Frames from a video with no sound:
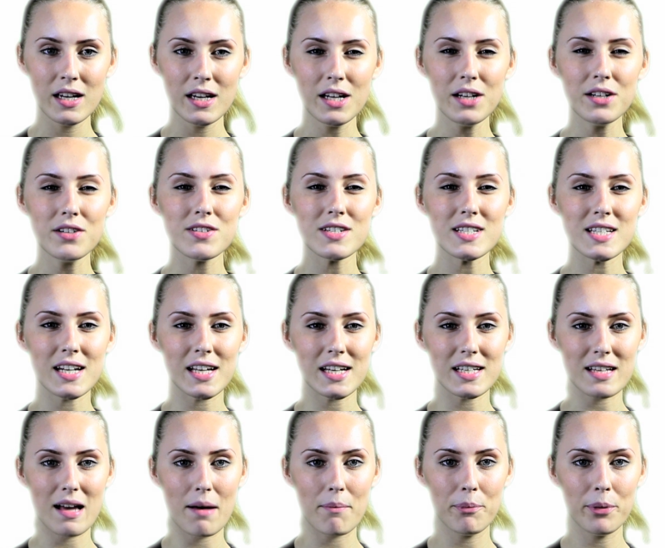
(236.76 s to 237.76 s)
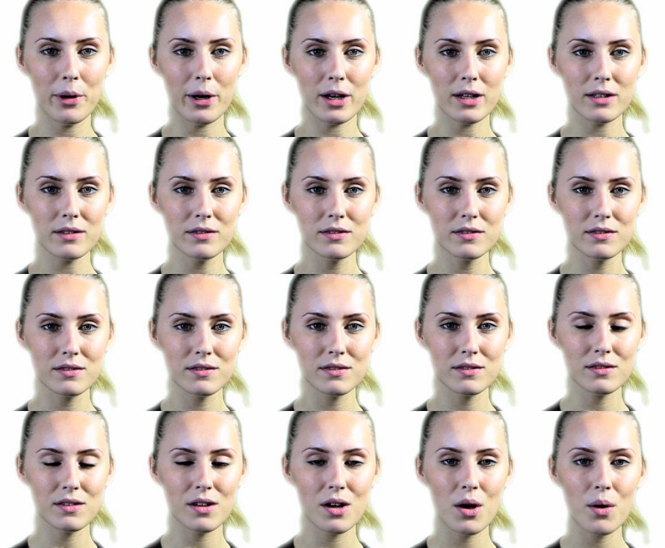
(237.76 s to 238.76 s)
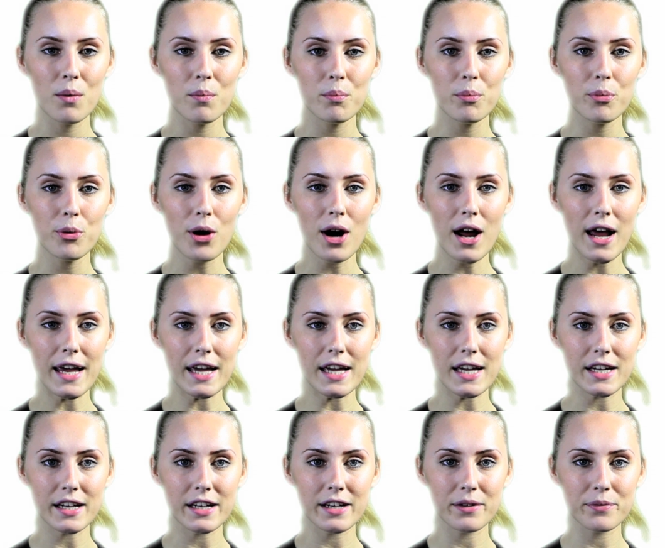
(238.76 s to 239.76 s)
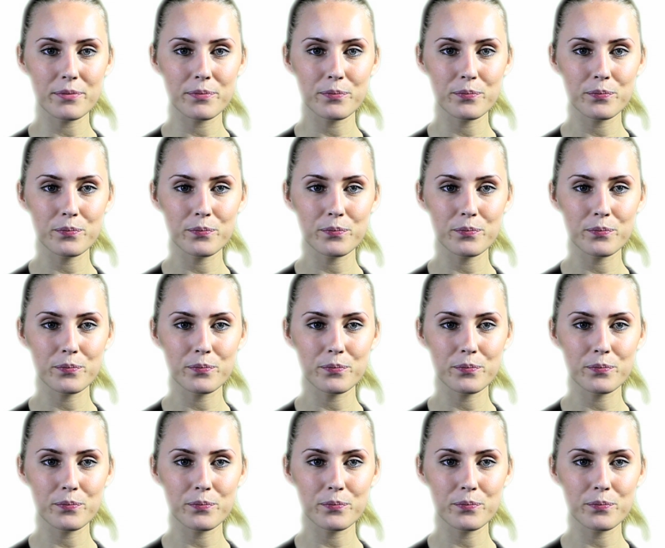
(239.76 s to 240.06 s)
Here is an example. Break.